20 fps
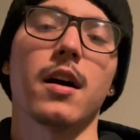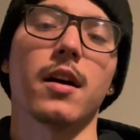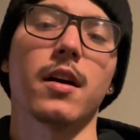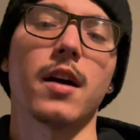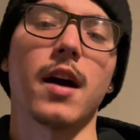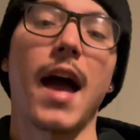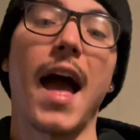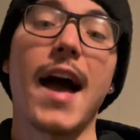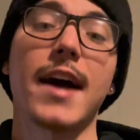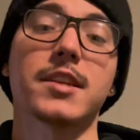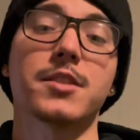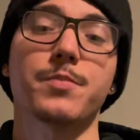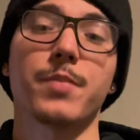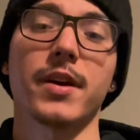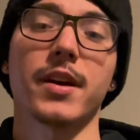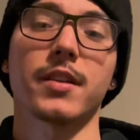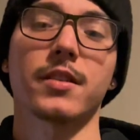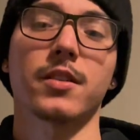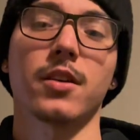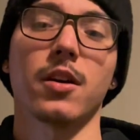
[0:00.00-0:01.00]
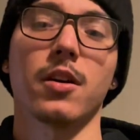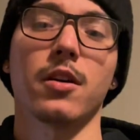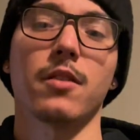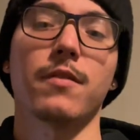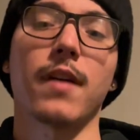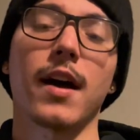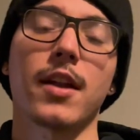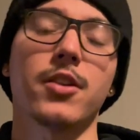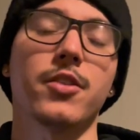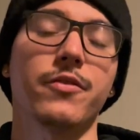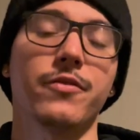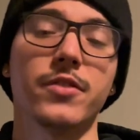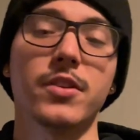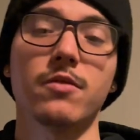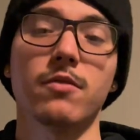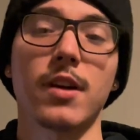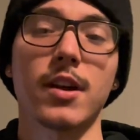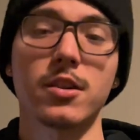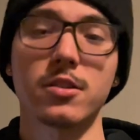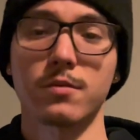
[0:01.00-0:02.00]
aspect of how to defeat
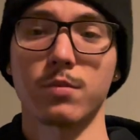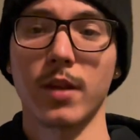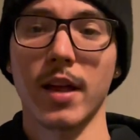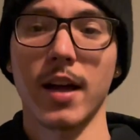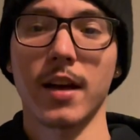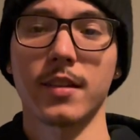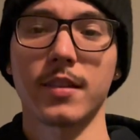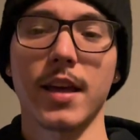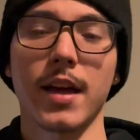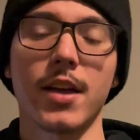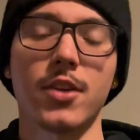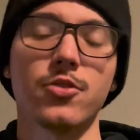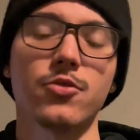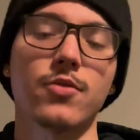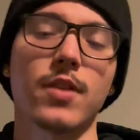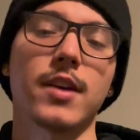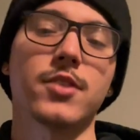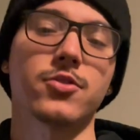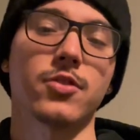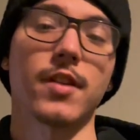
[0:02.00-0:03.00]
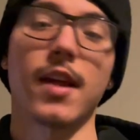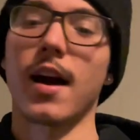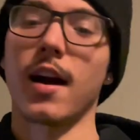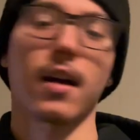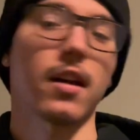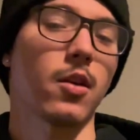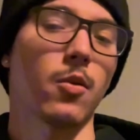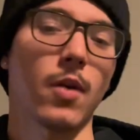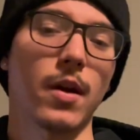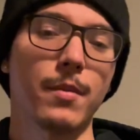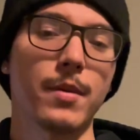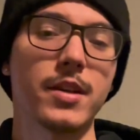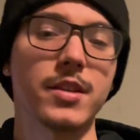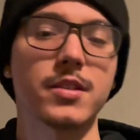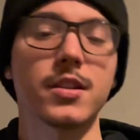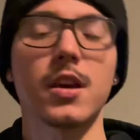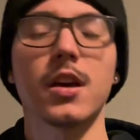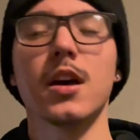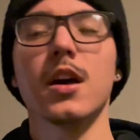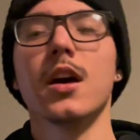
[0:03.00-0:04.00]
writer's block that you guys are not going to want to miss.
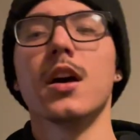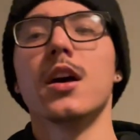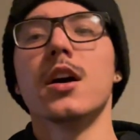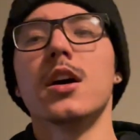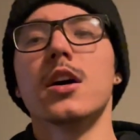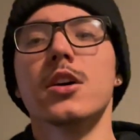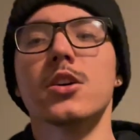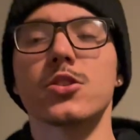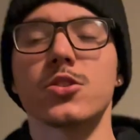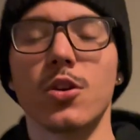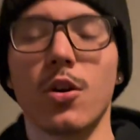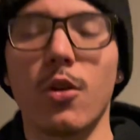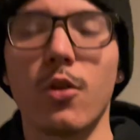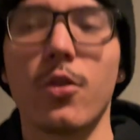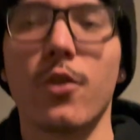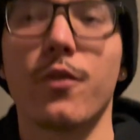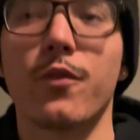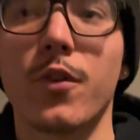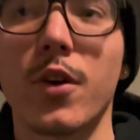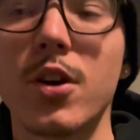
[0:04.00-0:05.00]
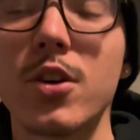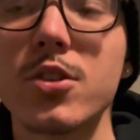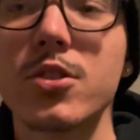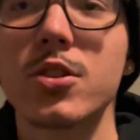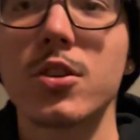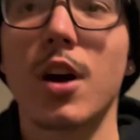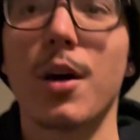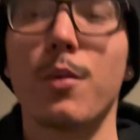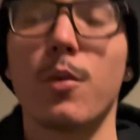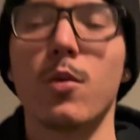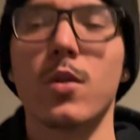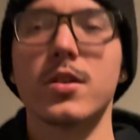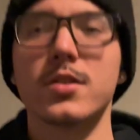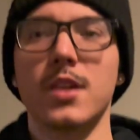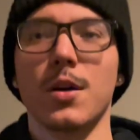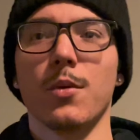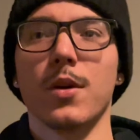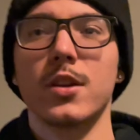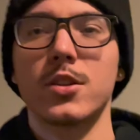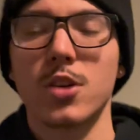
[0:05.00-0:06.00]
So the first couple ones I
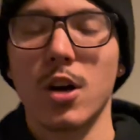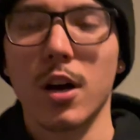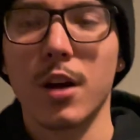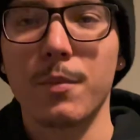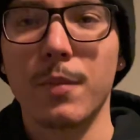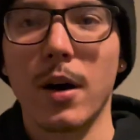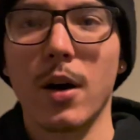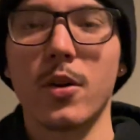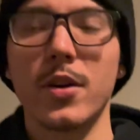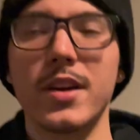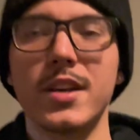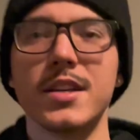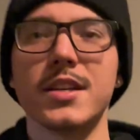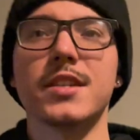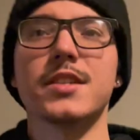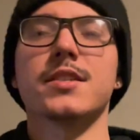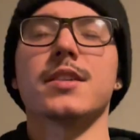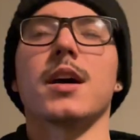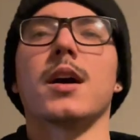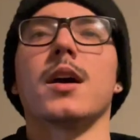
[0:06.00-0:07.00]
want to talk about is